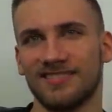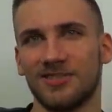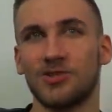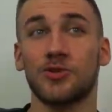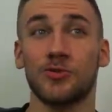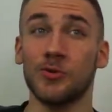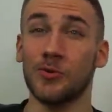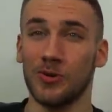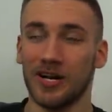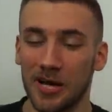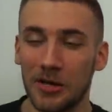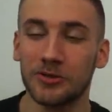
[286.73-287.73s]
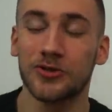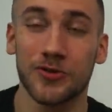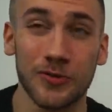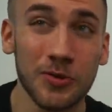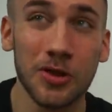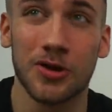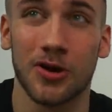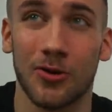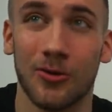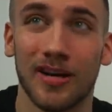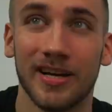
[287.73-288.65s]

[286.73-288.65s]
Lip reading: True. True though.